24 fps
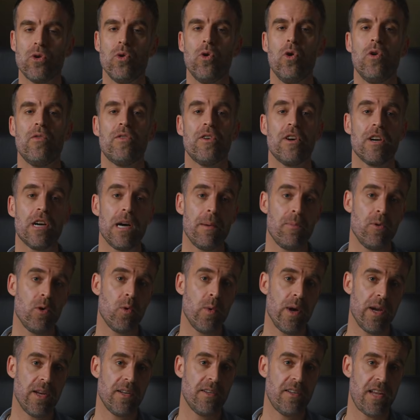go over a couple
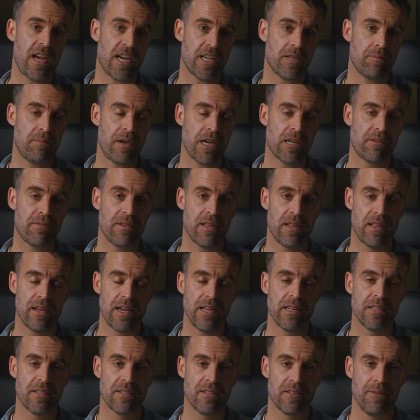quick tech specs for the
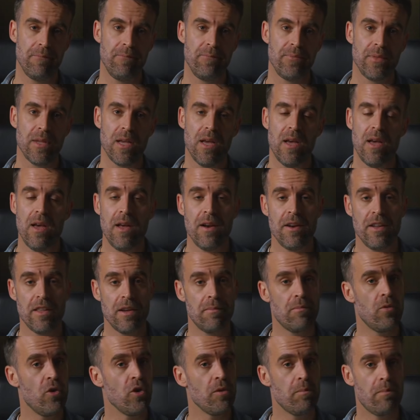lights. Now
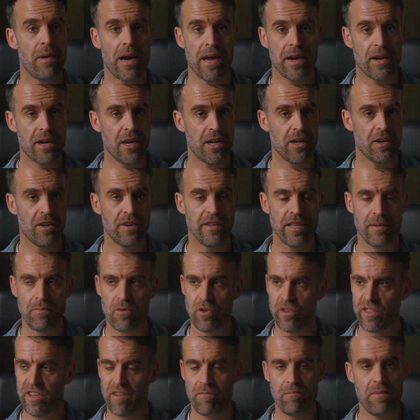they're both bicolor. They
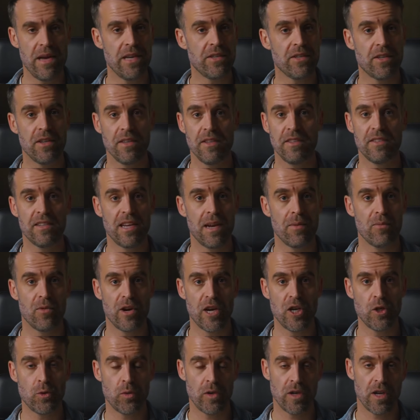both have basically the same
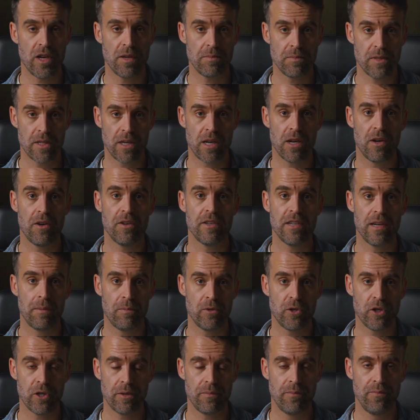range when it comes to color
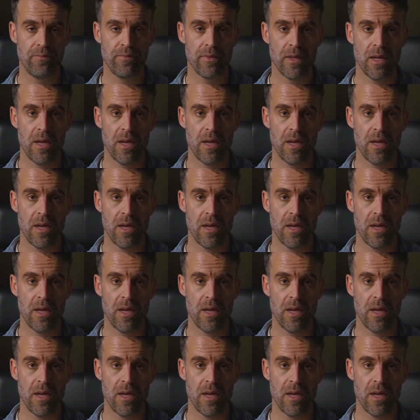temperature.